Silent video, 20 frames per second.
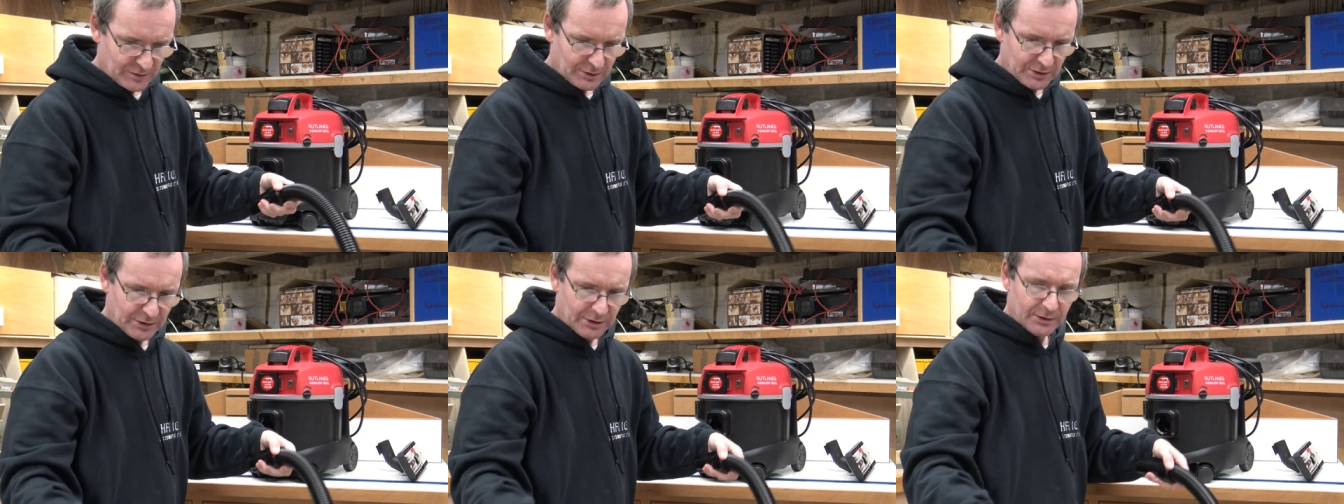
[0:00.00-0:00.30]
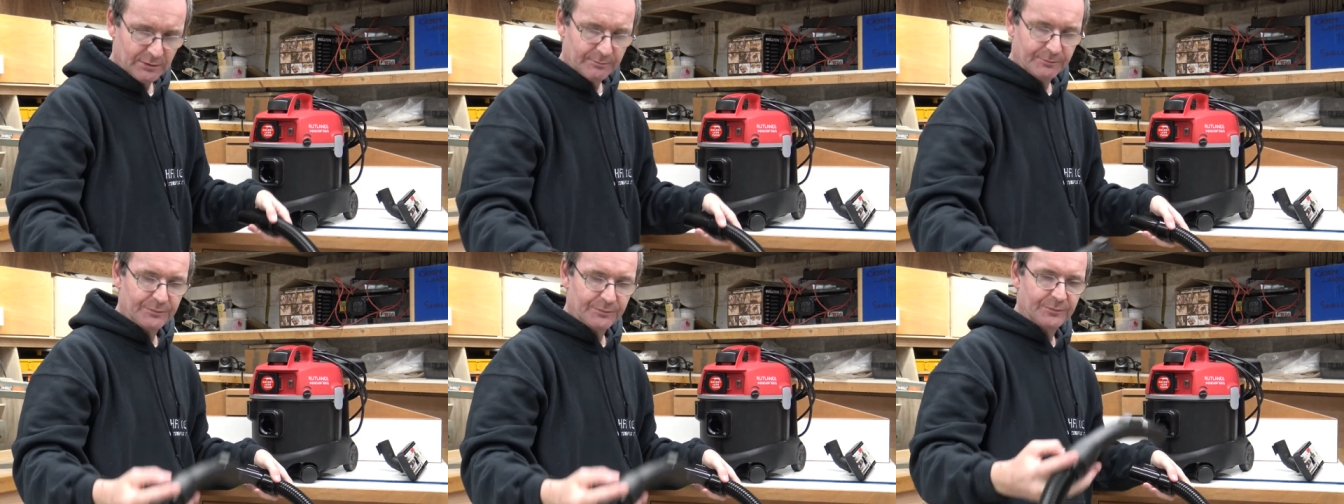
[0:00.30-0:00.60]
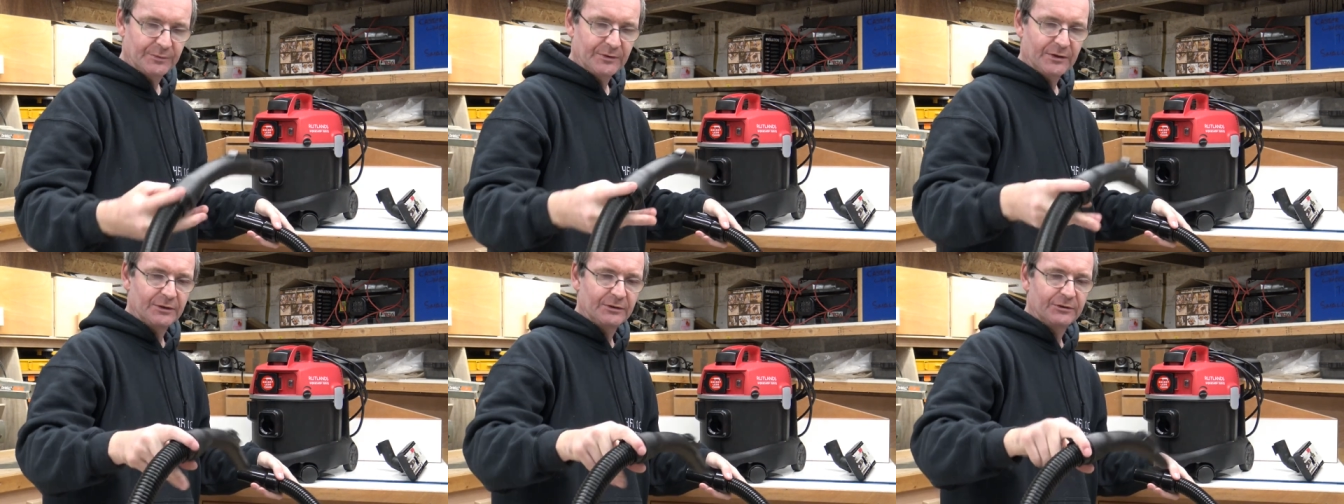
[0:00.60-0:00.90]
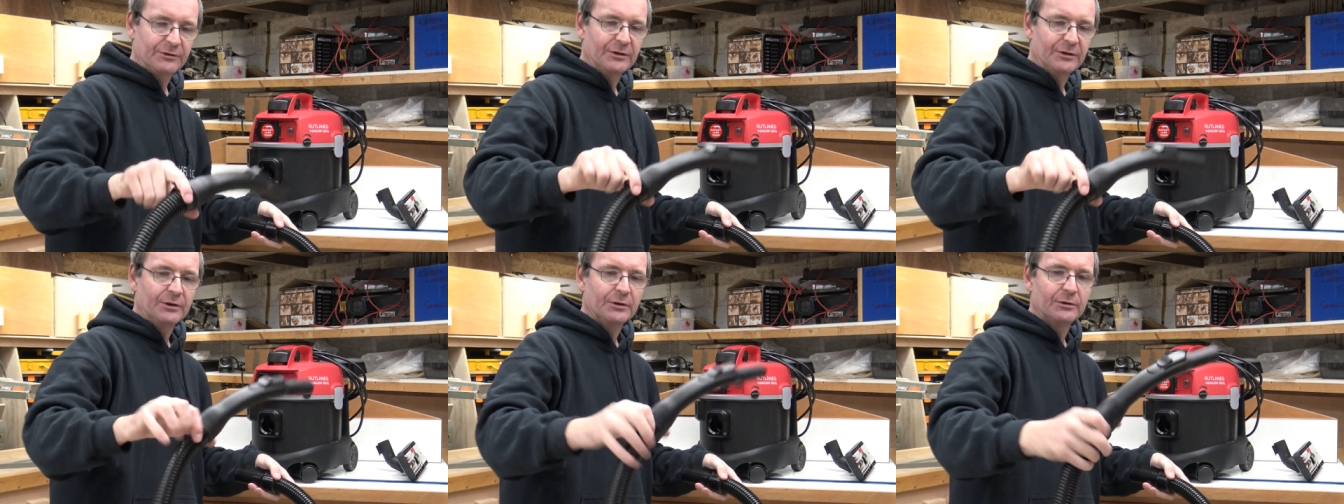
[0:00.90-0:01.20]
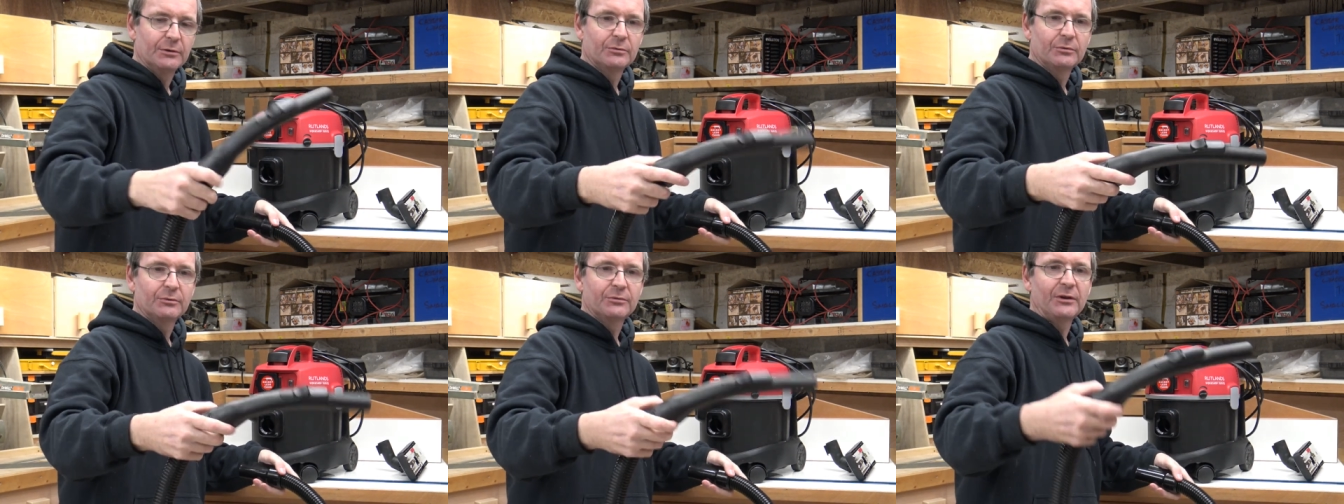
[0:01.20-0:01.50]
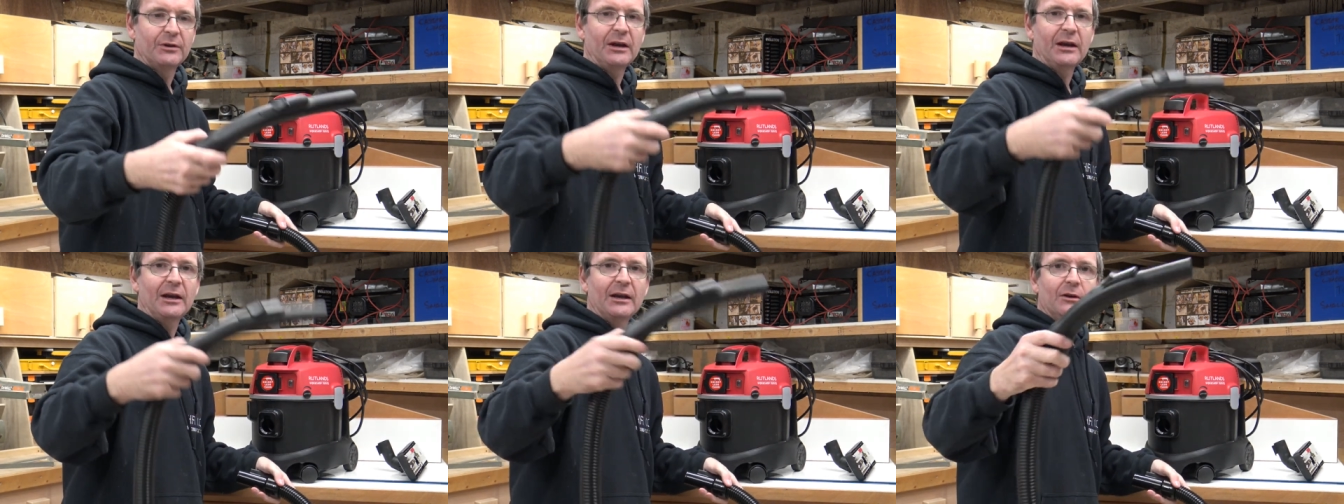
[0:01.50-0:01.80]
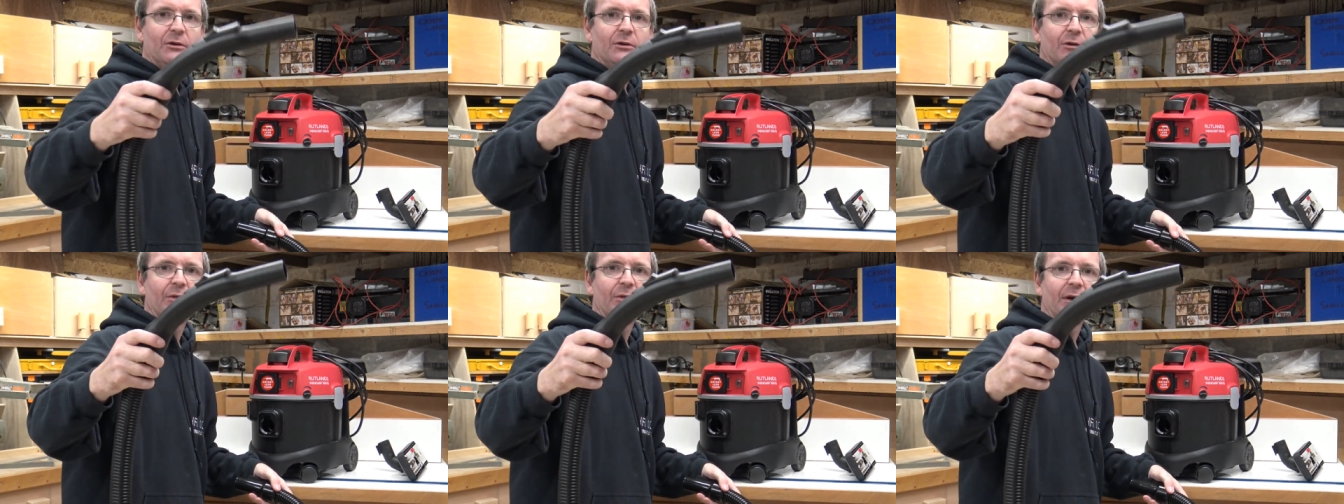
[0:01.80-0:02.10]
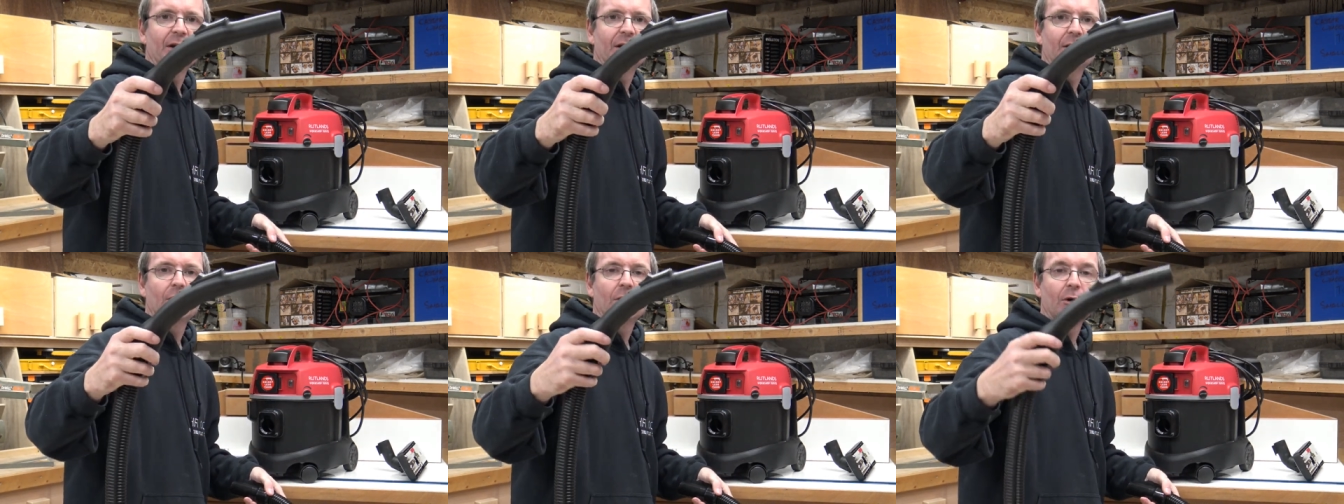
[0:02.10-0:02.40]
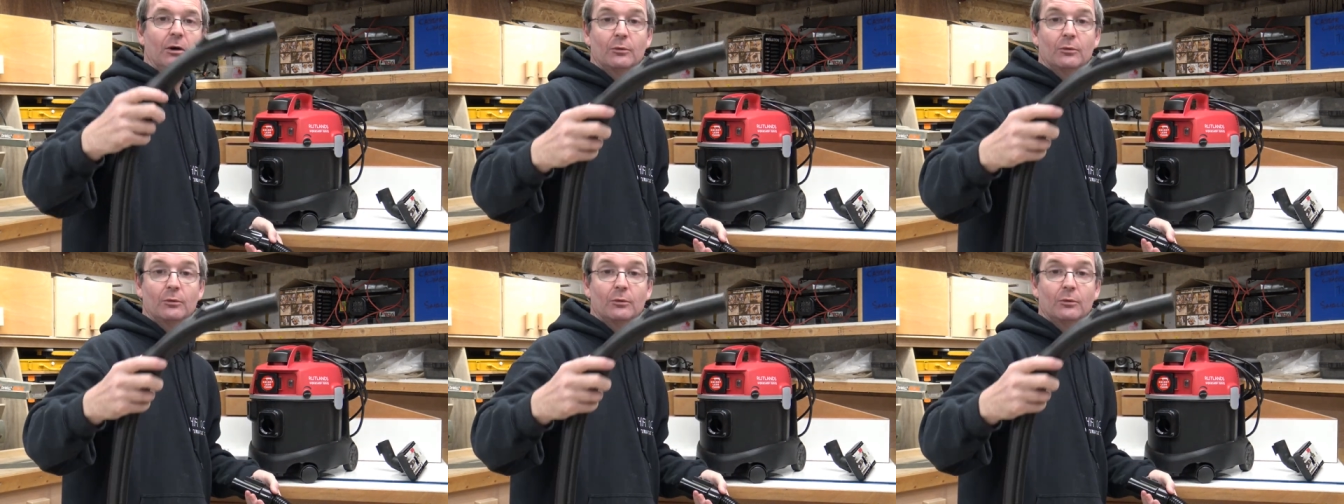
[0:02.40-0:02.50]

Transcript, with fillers: um, there's the hose end there.